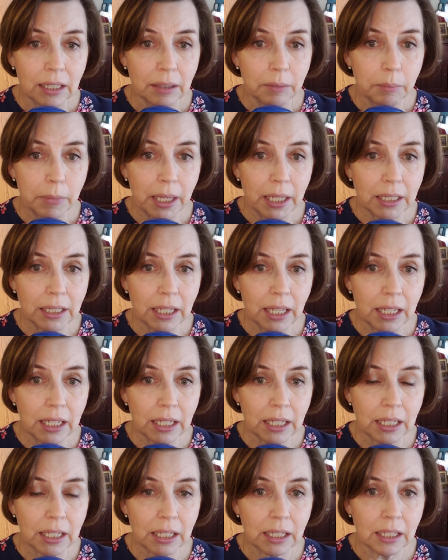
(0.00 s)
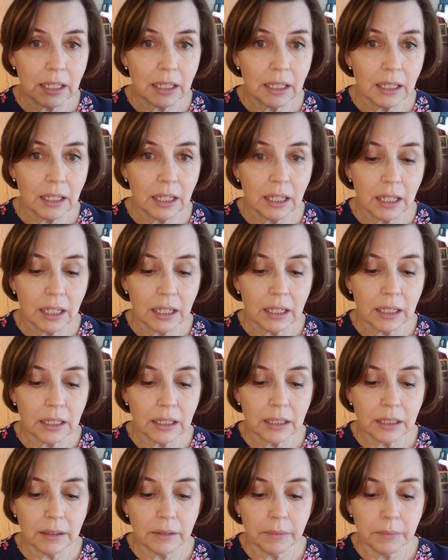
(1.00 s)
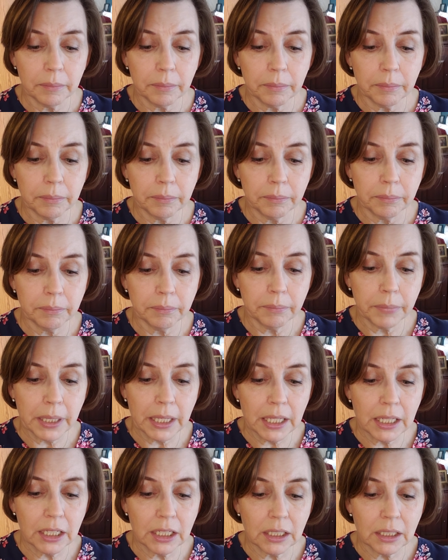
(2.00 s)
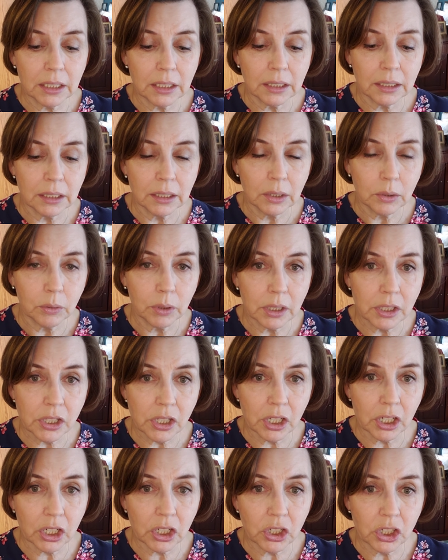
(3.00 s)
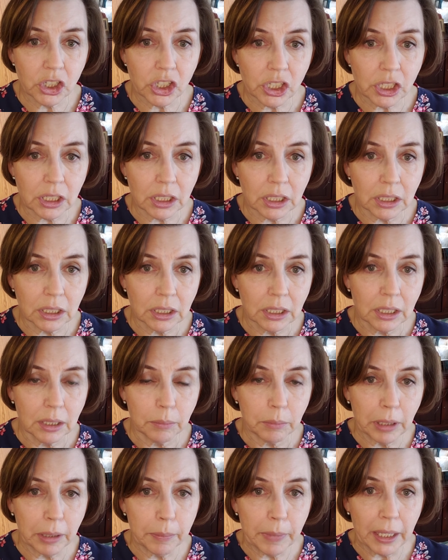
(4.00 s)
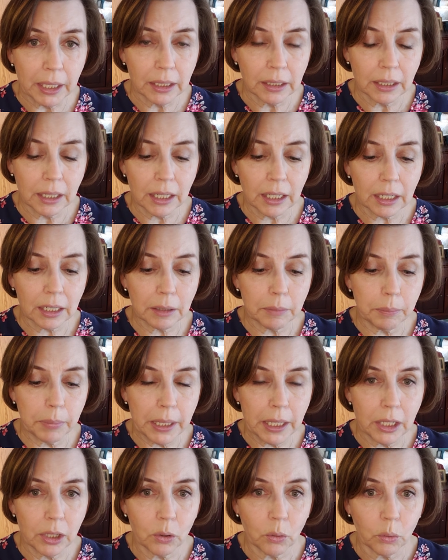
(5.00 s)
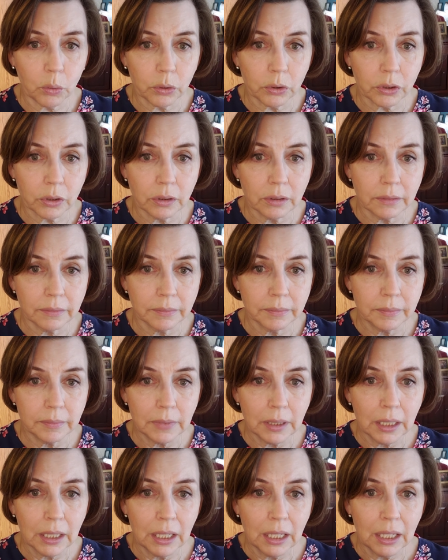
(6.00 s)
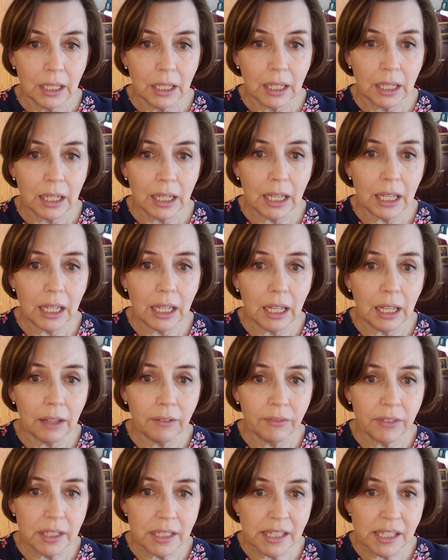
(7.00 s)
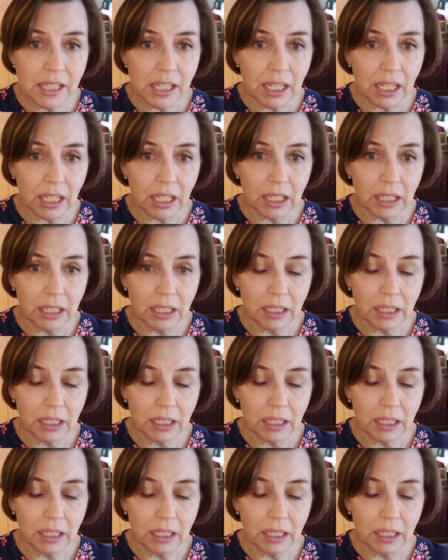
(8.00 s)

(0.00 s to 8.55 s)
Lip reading: magnetic pin. Well, it's not a cushion. My magnetic pin holder. I love this thing.